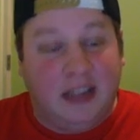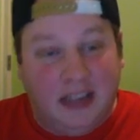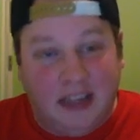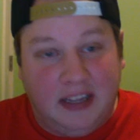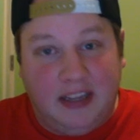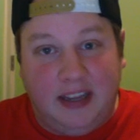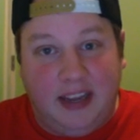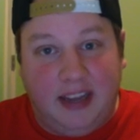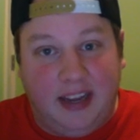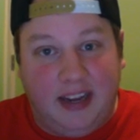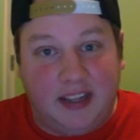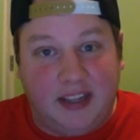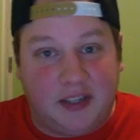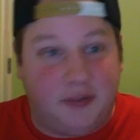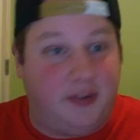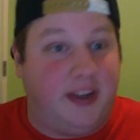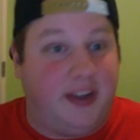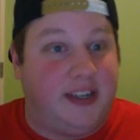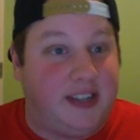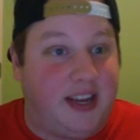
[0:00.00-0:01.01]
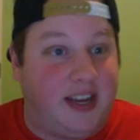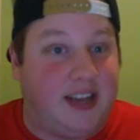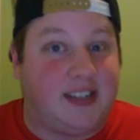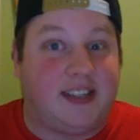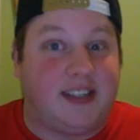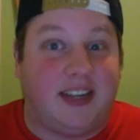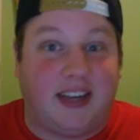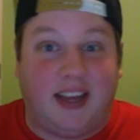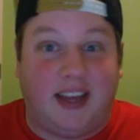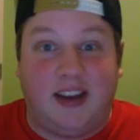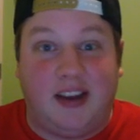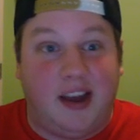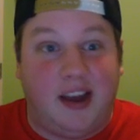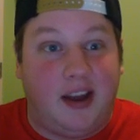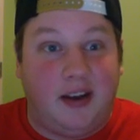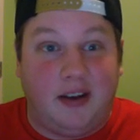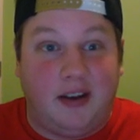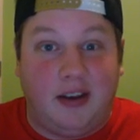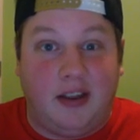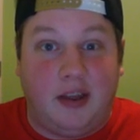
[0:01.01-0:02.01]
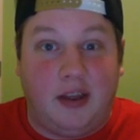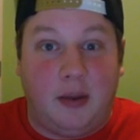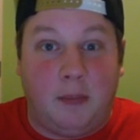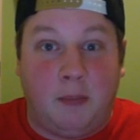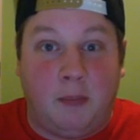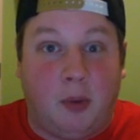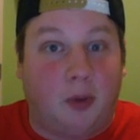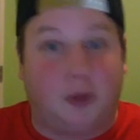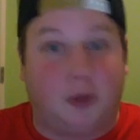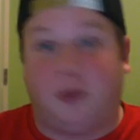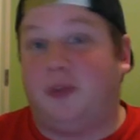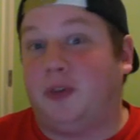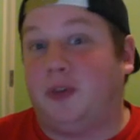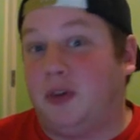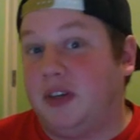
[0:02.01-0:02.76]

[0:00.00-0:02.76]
It is fantastic, and, and Mulldrifter is a